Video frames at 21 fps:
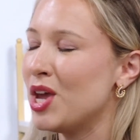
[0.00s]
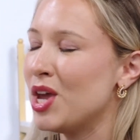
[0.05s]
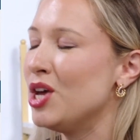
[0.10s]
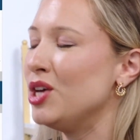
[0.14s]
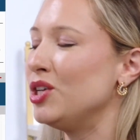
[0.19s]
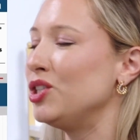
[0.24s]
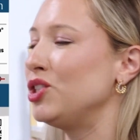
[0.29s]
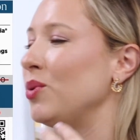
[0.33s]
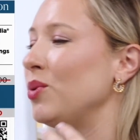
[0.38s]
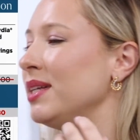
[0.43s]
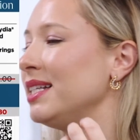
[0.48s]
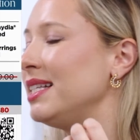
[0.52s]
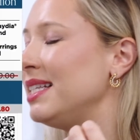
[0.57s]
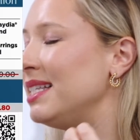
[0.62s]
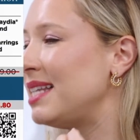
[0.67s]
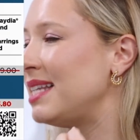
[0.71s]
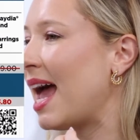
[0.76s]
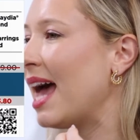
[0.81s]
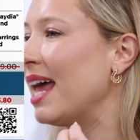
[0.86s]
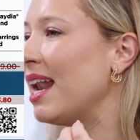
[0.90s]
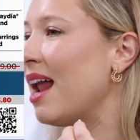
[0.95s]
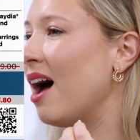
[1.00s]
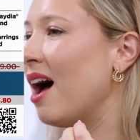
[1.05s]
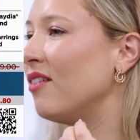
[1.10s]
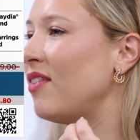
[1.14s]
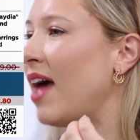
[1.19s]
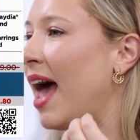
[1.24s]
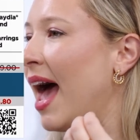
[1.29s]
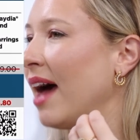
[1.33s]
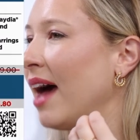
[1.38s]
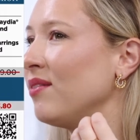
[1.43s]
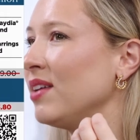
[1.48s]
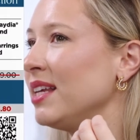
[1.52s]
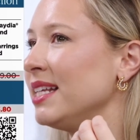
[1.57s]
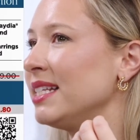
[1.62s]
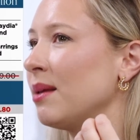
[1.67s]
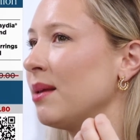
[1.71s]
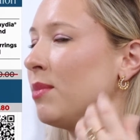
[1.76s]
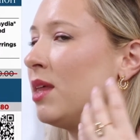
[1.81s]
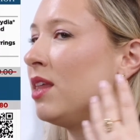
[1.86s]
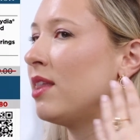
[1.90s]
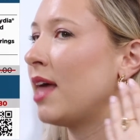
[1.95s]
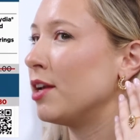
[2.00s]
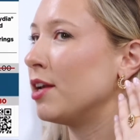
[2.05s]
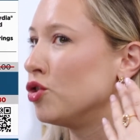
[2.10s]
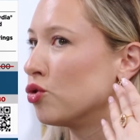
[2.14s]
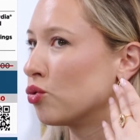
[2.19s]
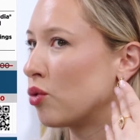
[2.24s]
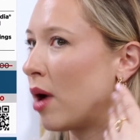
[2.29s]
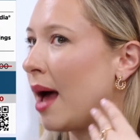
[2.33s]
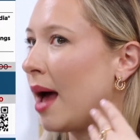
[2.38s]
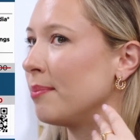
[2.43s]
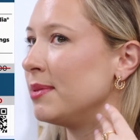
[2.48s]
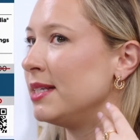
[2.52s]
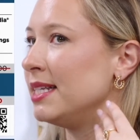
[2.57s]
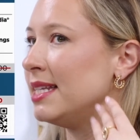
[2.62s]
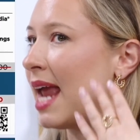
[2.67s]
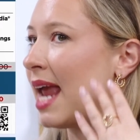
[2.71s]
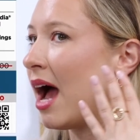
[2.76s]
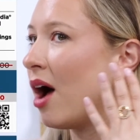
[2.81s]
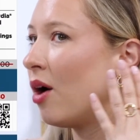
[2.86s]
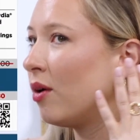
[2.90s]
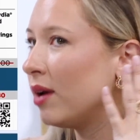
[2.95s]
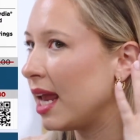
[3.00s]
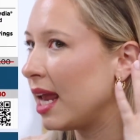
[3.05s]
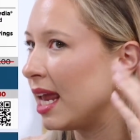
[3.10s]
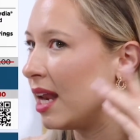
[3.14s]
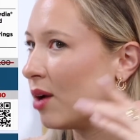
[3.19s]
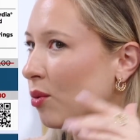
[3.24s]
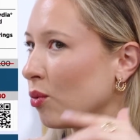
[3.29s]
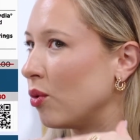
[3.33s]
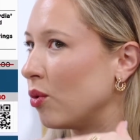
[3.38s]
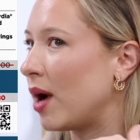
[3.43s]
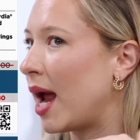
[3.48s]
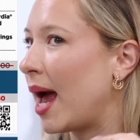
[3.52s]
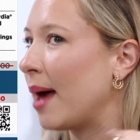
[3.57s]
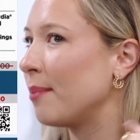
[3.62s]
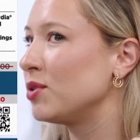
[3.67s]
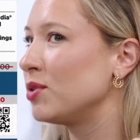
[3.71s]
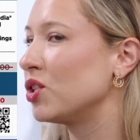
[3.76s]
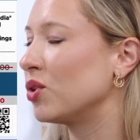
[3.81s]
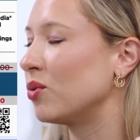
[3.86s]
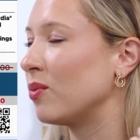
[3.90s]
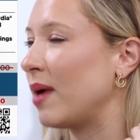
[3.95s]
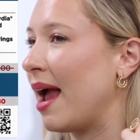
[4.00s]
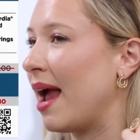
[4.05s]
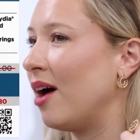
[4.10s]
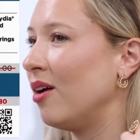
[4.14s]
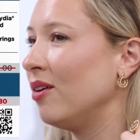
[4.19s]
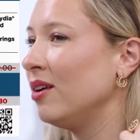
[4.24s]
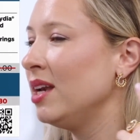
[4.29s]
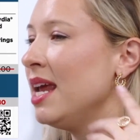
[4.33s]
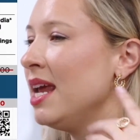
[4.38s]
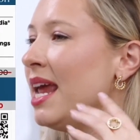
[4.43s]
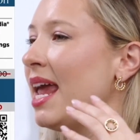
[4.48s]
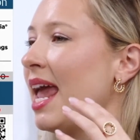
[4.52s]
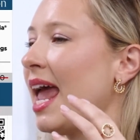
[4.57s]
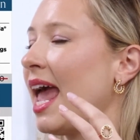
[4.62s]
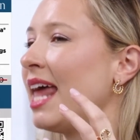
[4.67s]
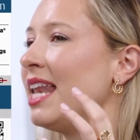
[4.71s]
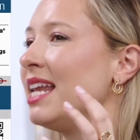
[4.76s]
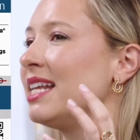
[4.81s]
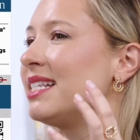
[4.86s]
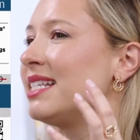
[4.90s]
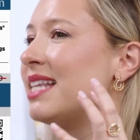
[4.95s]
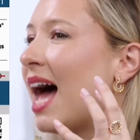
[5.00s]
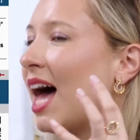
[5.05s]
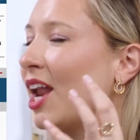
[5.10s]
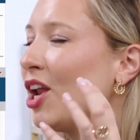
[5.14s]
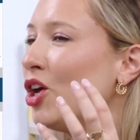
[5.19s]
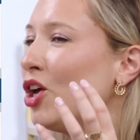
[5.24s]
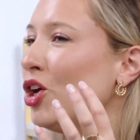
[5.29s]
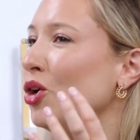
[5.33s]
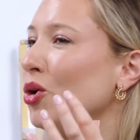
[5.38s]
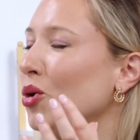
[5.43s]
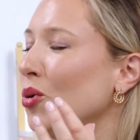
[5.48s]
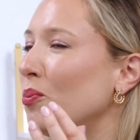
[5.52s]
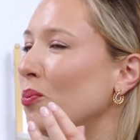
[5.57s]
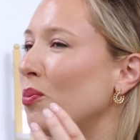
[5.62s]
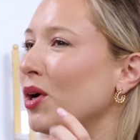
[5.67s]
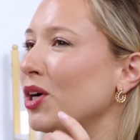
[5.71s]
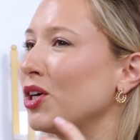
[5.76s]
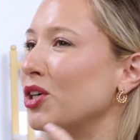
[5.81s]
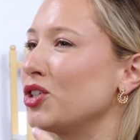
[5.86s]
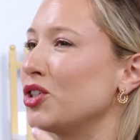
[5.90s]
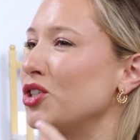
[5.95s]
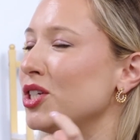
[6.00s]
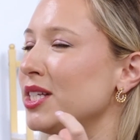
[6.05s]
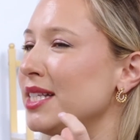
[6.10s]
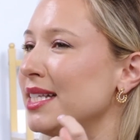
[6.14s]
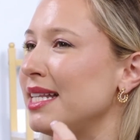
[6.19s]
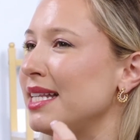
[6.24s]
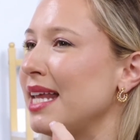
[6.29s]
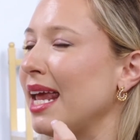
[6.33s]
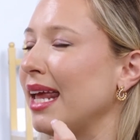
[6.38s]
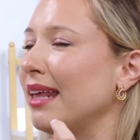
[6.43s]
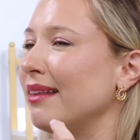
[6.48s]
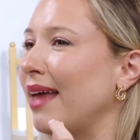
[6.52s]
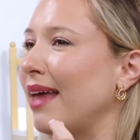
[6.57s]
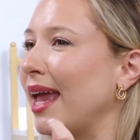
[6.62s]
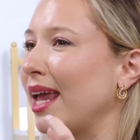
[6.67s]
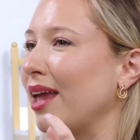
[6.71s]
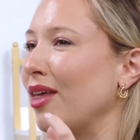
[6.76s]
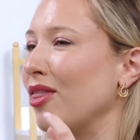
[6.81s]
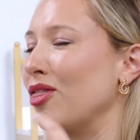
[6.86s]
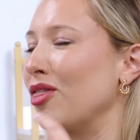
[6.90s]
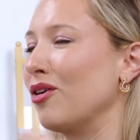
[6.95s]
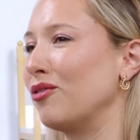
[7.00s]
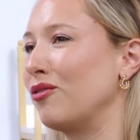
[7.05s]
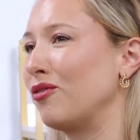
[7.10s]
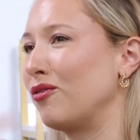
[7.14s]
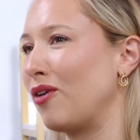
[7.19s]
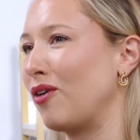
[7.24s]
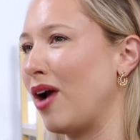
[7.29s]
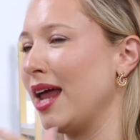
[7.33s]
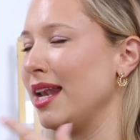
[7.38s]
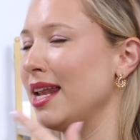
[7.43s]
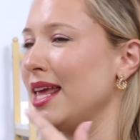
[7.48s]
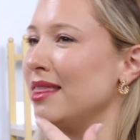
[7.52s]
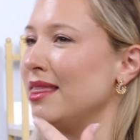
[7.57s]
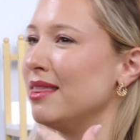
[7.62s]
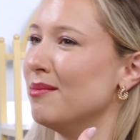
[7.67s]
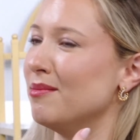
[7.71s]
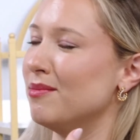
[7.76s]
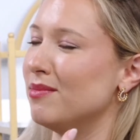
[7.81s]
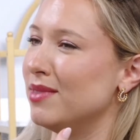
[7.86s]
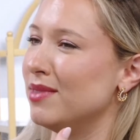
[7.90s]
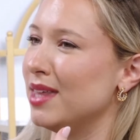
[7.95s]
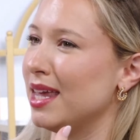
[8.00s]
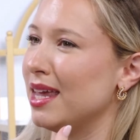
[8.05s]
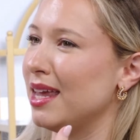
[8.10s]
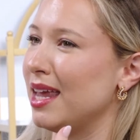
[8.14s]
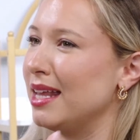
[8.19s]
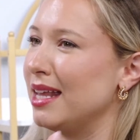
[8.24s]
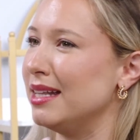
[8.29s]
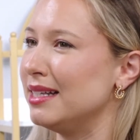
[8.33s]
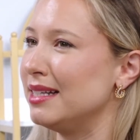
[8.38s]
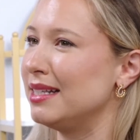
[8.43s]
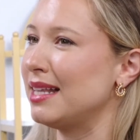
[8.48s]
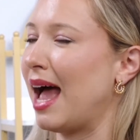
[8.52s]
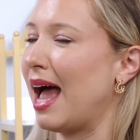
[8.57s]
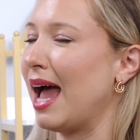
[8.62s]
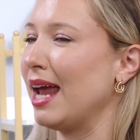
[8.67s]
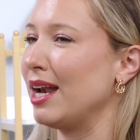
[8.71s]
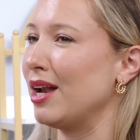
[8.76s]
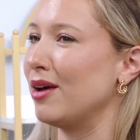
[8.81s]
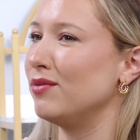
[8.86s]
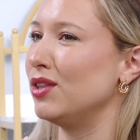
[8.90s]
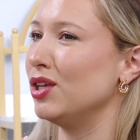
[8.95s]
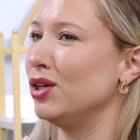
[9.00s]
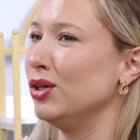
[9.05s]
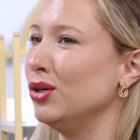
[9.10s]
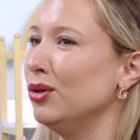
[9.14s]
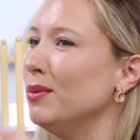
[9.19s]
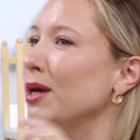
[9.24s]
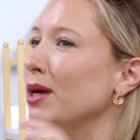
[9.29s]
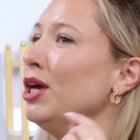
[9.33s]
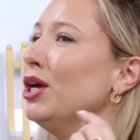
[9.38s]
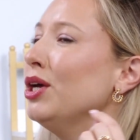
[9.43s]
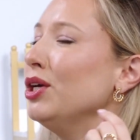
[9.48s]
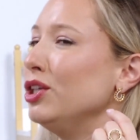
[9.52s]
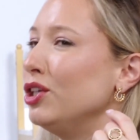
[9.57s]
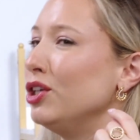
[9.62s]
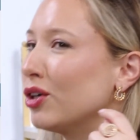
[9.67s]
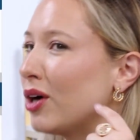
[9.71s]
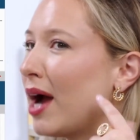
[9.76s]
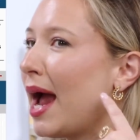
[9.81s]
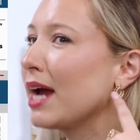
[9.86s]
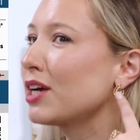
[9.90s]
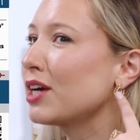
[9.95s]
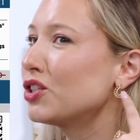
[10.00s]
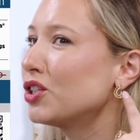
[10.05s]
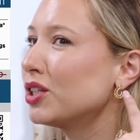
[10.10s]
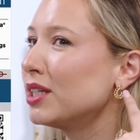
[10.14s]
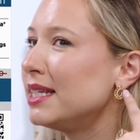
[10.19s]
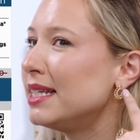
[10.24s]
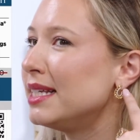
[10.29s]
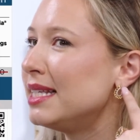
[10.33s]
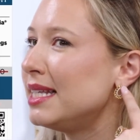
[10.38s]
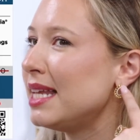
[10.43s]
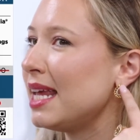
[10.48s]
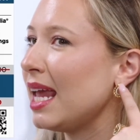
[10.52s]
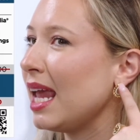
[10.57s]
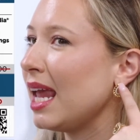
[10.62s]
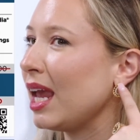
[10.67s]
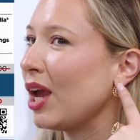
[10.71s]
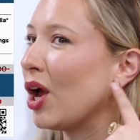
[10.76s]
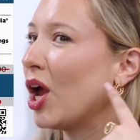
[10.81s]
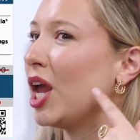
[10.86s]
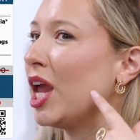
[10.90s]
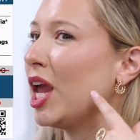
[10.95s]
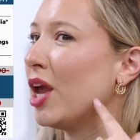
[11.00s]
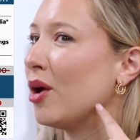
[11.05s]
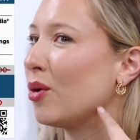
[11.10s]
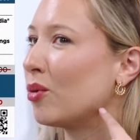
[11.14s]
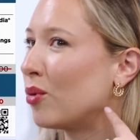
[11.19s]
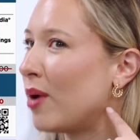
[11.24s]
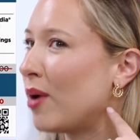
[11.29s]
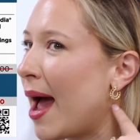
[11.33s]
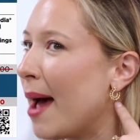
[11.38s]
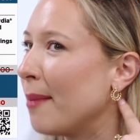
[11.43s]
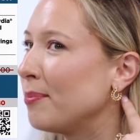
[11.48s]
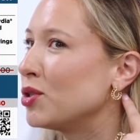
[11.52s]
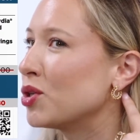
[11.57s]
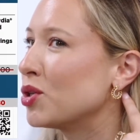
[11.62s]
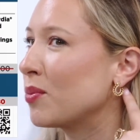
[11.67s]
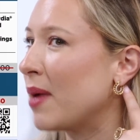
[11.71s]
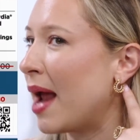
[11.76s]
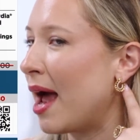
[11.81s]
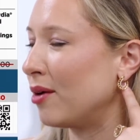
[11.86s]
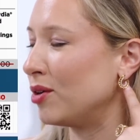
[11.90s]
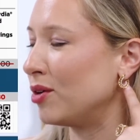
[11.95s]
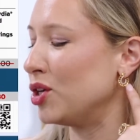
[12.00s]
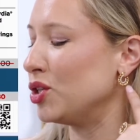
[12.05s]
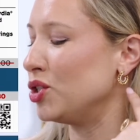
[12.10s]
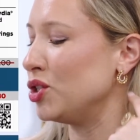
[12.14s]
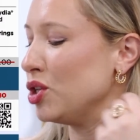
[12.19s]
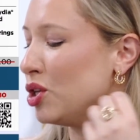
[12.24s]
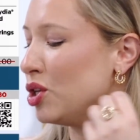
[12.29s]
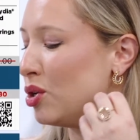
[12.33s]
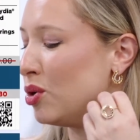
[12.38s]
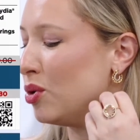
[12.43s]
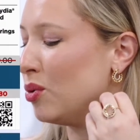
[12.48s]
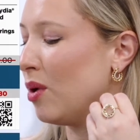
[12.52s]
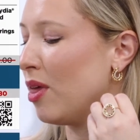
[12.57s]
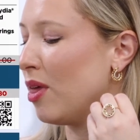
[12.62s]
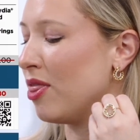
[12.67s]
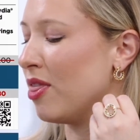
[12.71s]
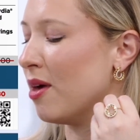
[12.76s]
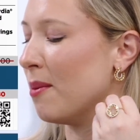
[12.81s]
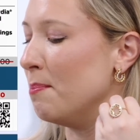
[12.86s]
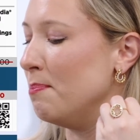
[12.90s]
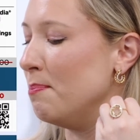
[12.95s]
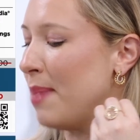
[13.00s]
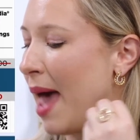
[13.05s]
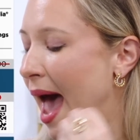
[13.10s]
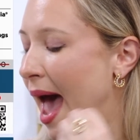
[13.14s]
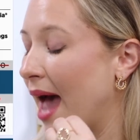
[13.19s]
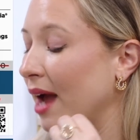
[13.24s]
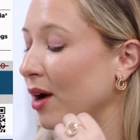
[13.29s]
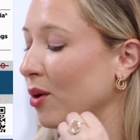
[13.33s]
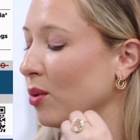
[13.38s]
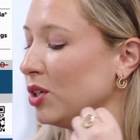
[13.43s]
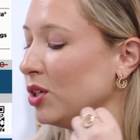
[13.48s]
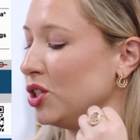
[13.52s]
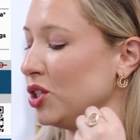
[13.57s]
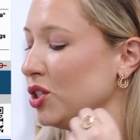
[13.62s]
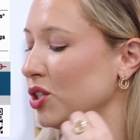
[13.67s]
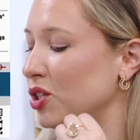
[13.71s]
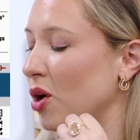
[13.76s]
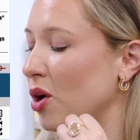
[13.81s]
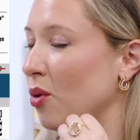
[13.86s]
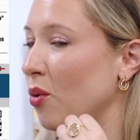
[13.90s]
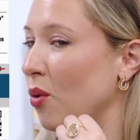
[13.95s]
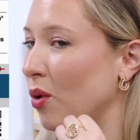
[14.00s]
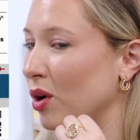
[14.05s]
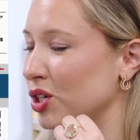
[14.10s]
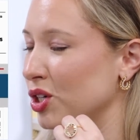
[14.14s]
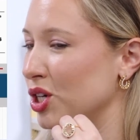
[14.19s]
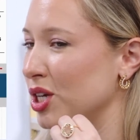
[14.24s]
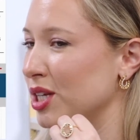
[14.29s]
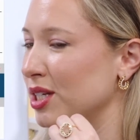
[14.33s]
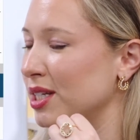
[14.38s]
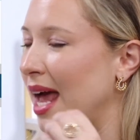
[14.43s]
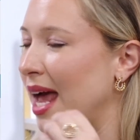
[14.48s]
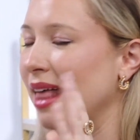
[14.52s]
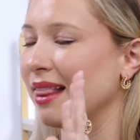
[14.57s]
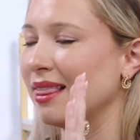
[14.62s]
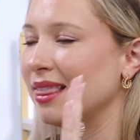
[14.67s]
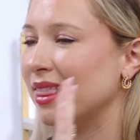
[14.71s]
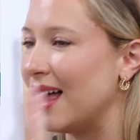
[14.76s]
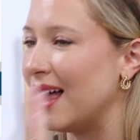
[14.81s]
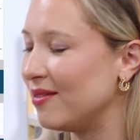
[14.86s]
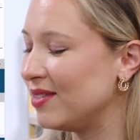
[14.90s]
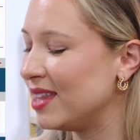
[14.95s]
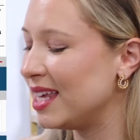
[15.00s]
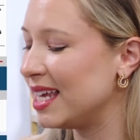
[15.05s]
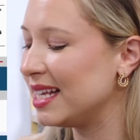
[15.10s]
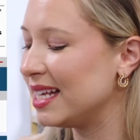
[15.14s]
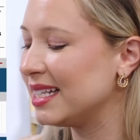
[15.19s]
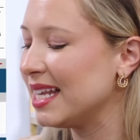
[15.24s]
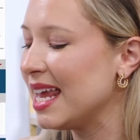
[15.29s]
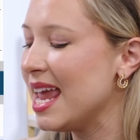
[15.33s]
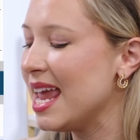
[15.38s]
So instead of having something that drops down, it wraps around. And it's not a hoop where you're just seeing like the front and the inside of the hoop. You're actually seeing it wrapped around to the back, which is so gorgeous. I love this.